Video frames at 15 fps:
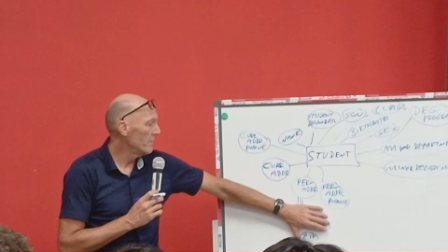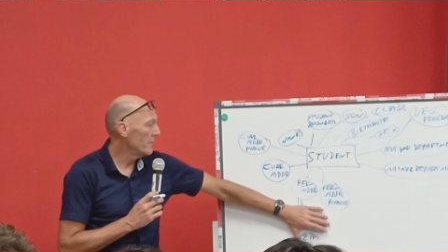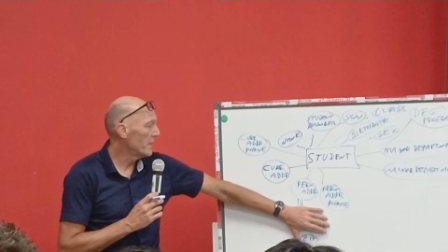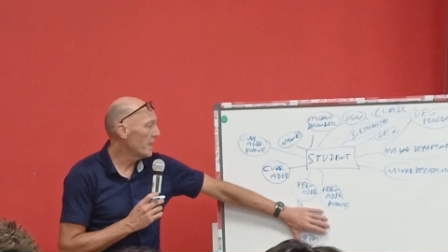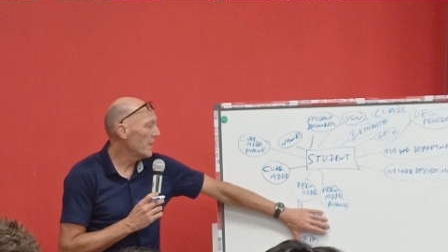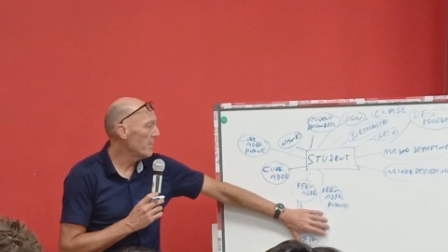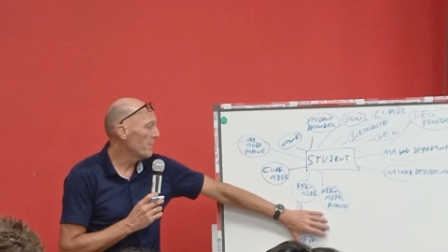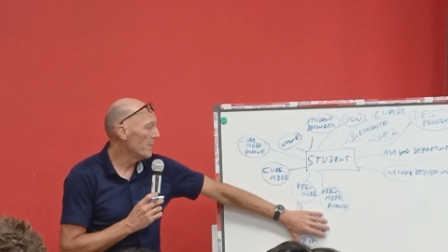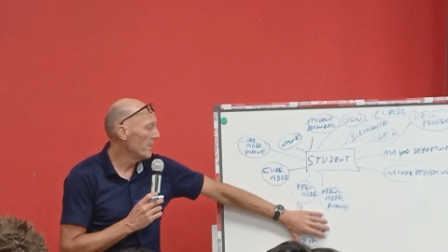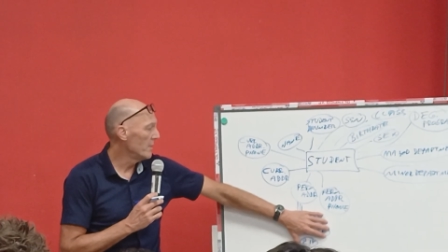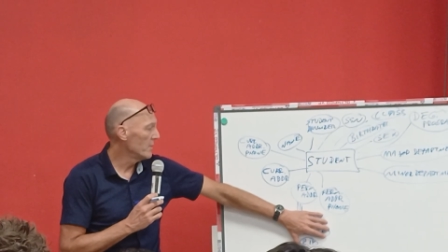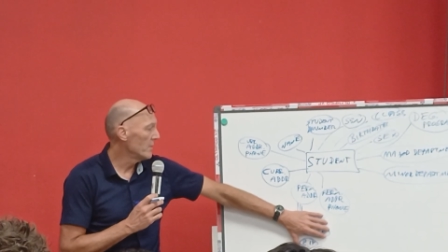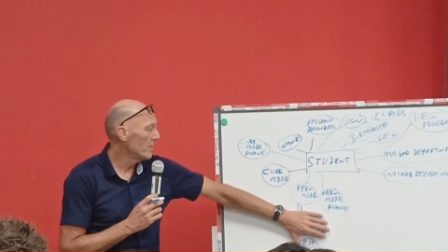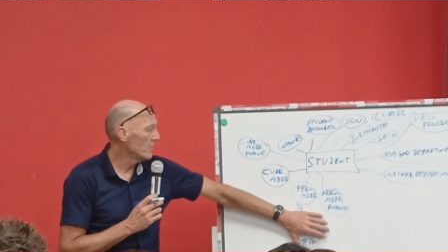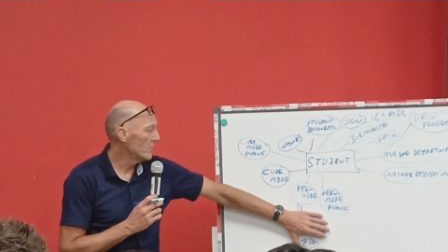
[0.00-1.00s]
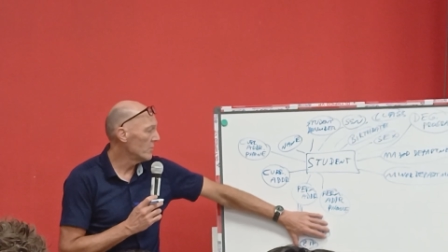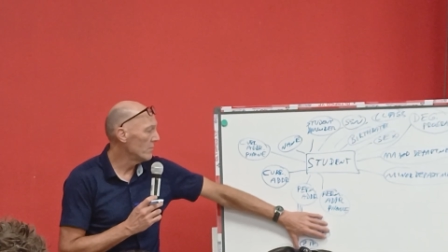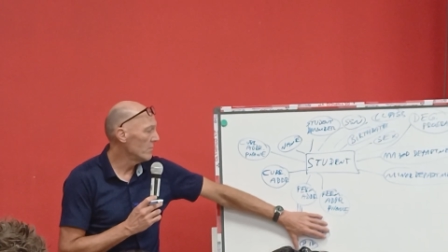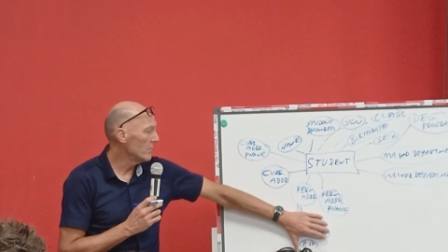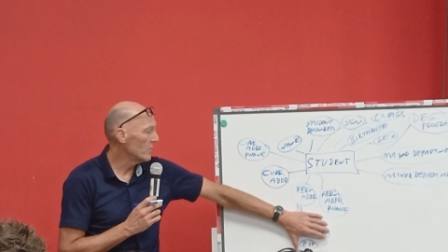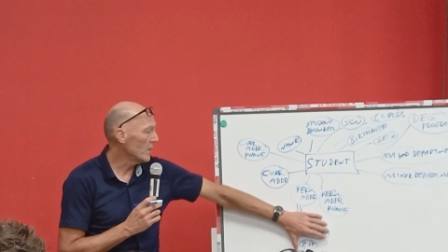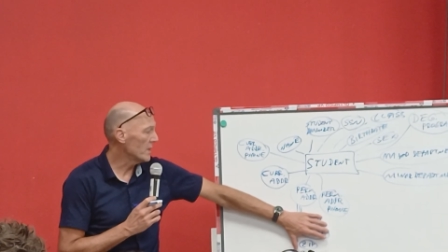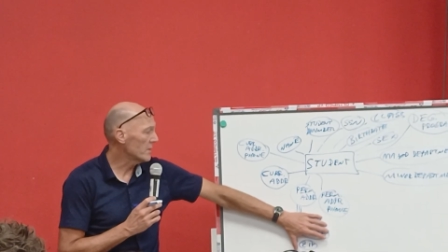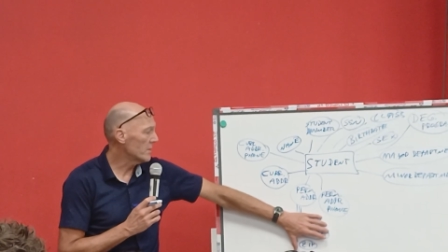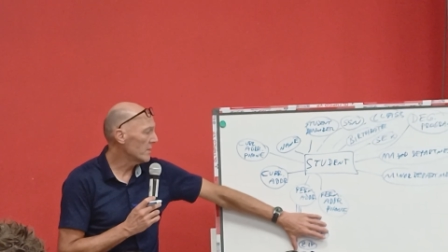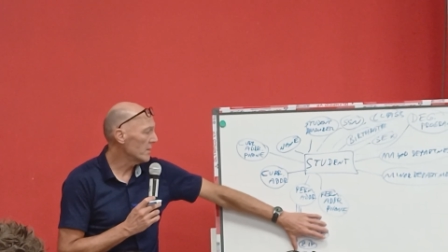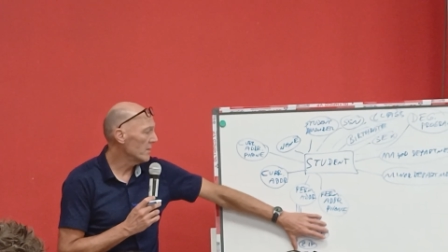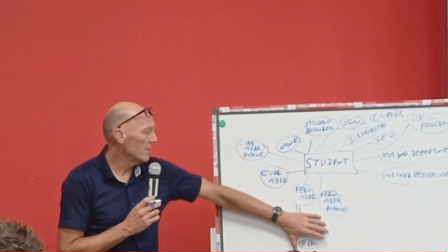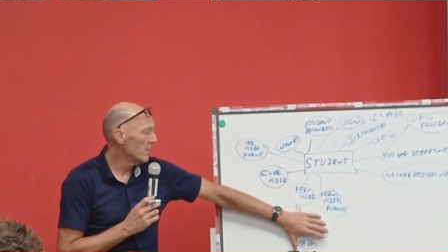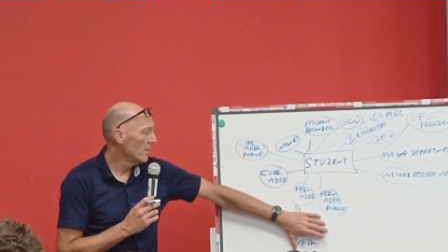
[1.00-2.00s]
We keep just
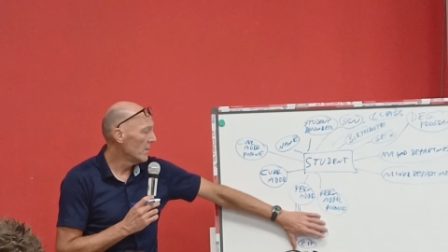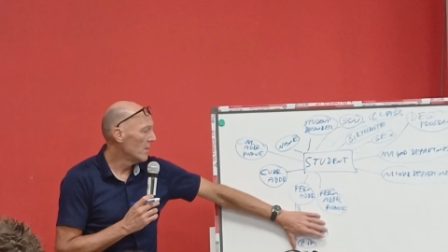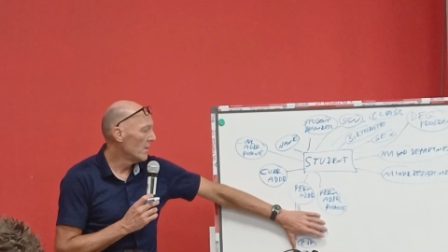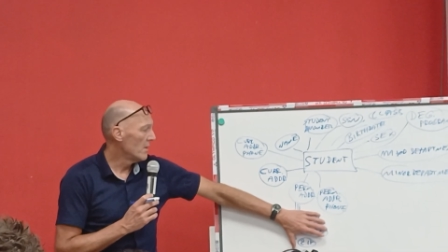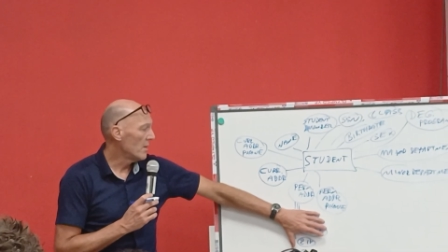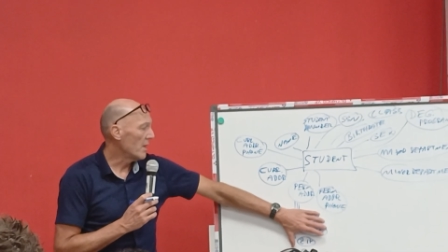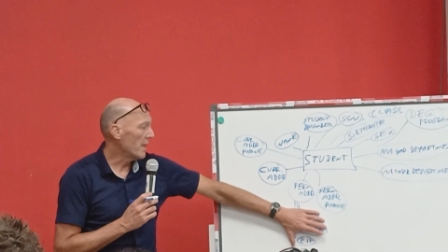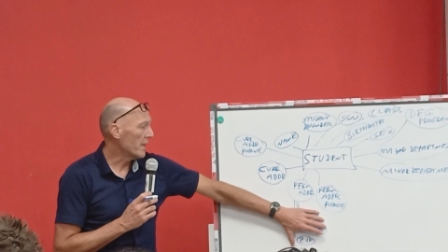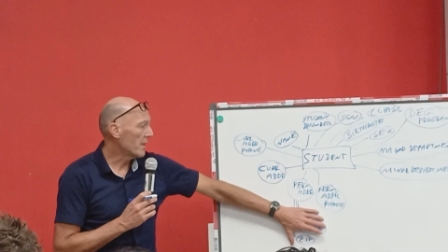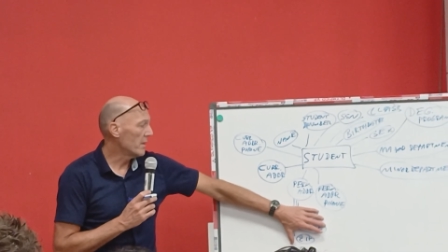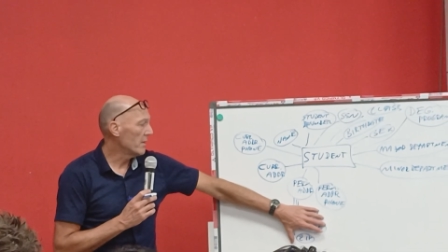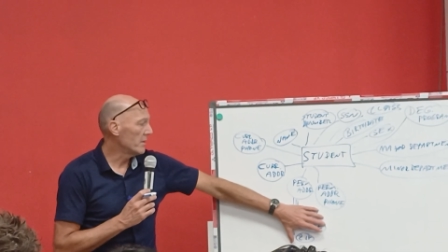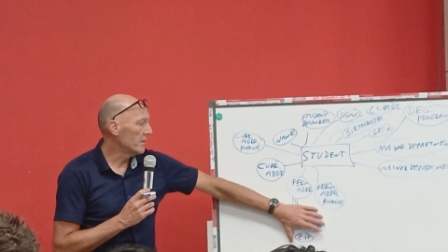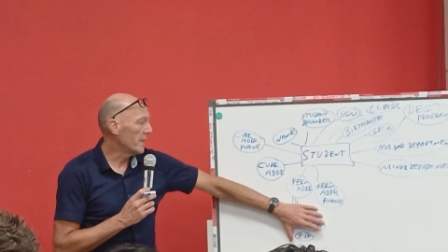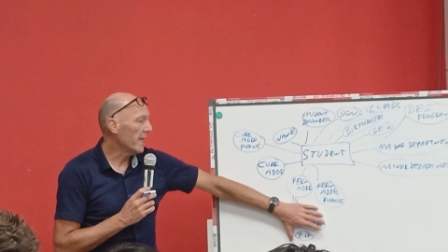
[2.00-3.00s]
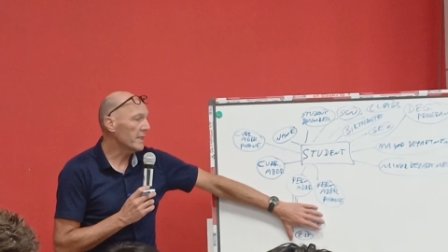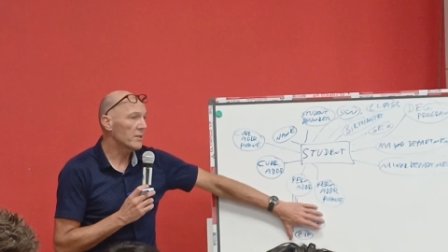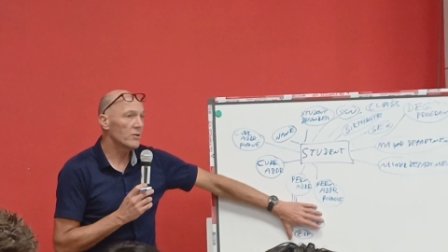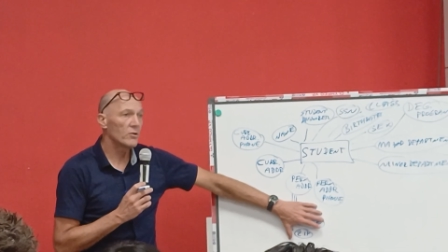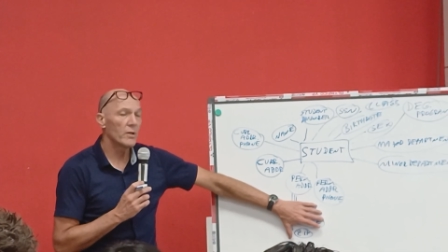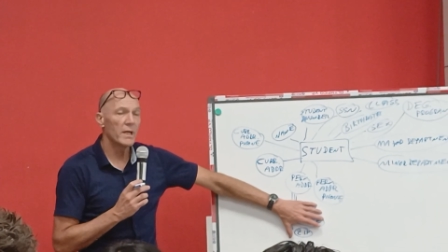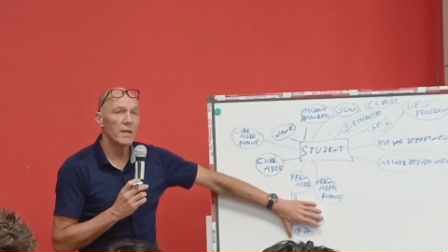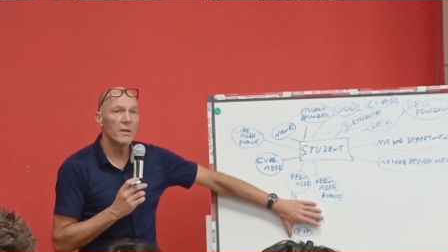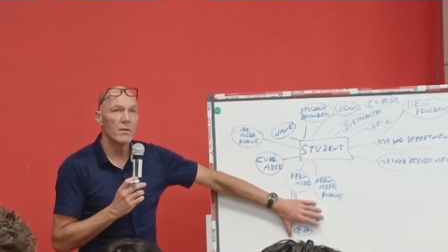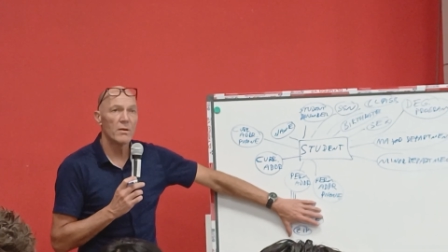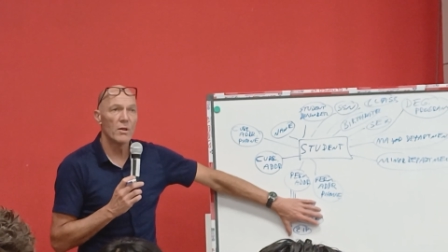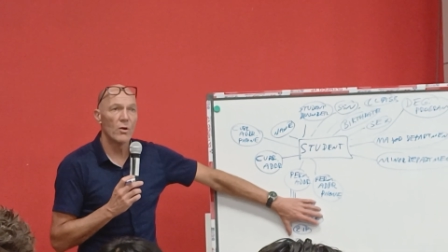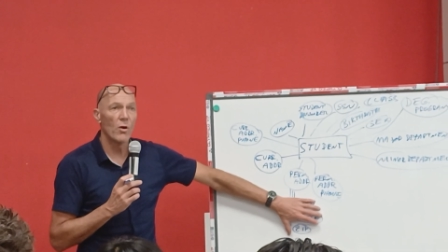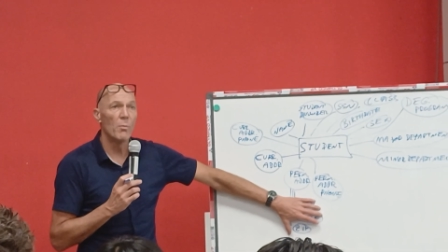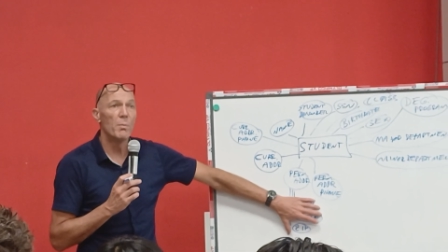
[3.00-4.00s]
like a text string,
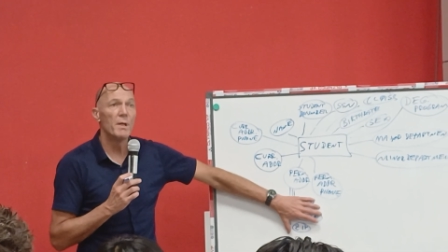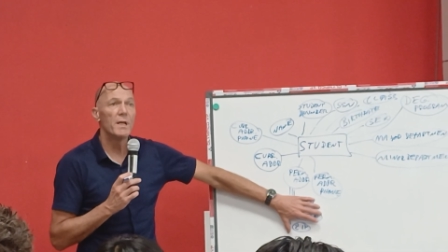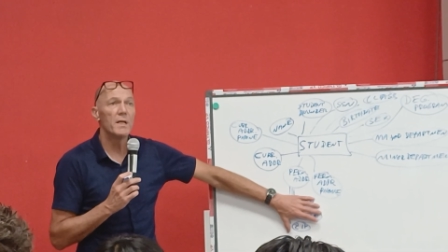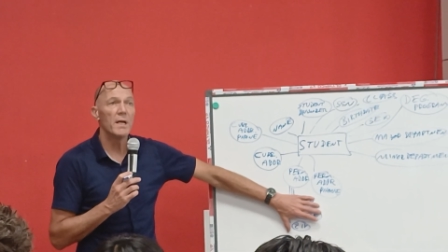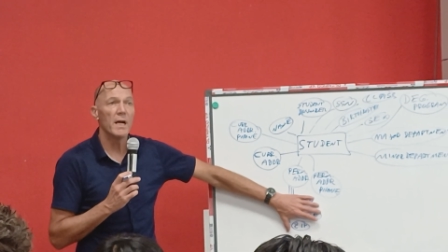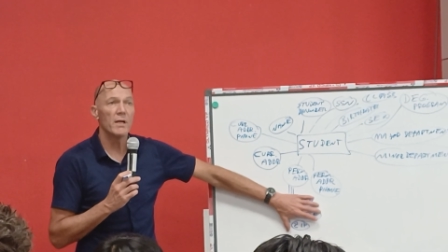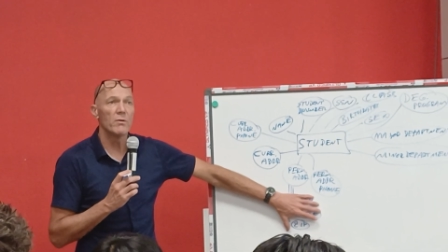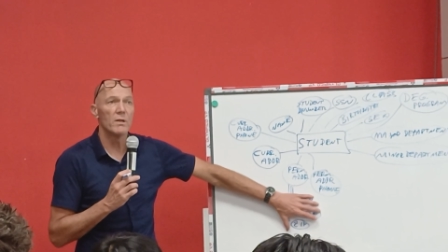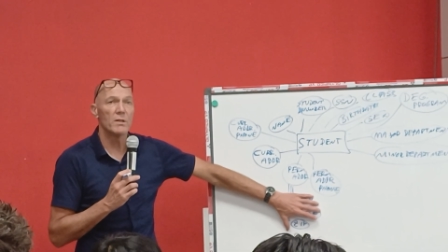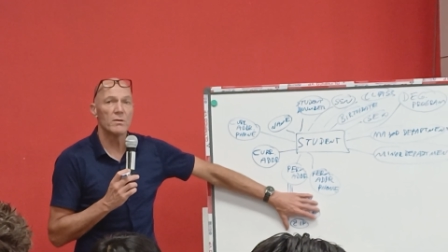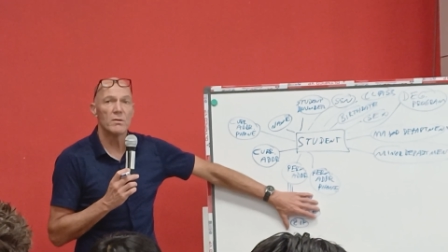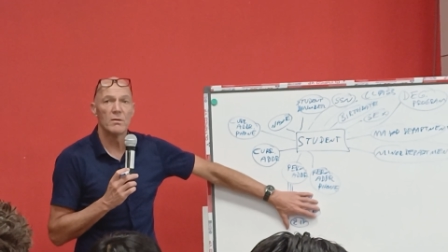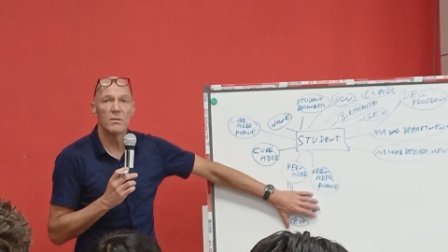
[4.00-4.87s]
the complete address.